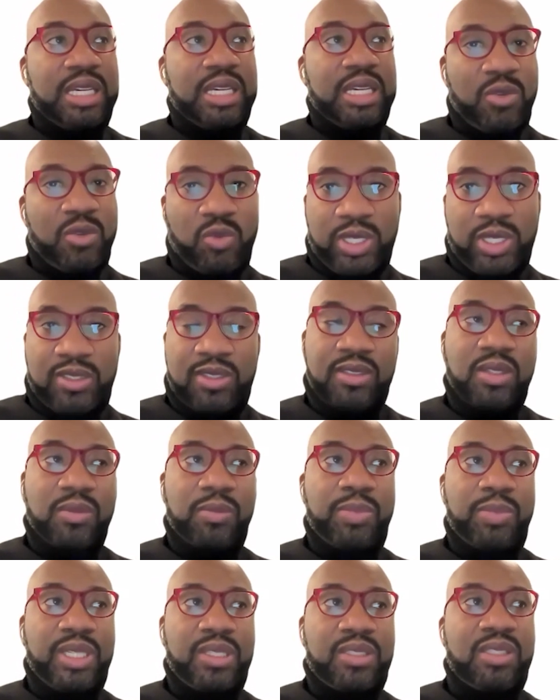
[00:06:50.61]
de-risk
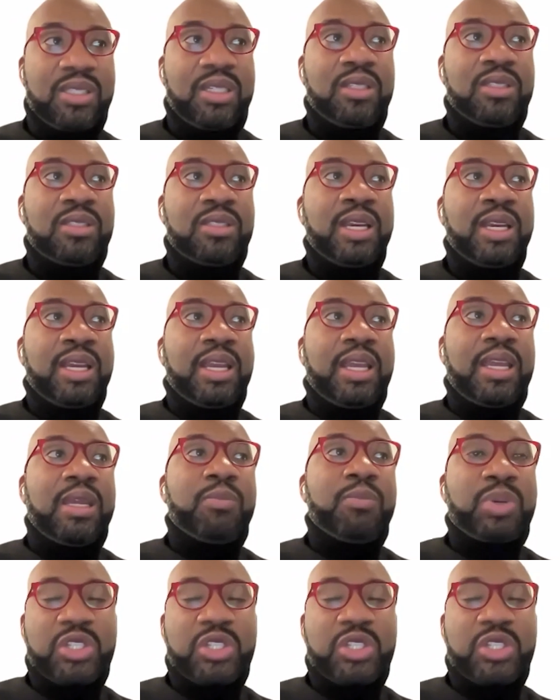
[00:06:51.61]
the business, and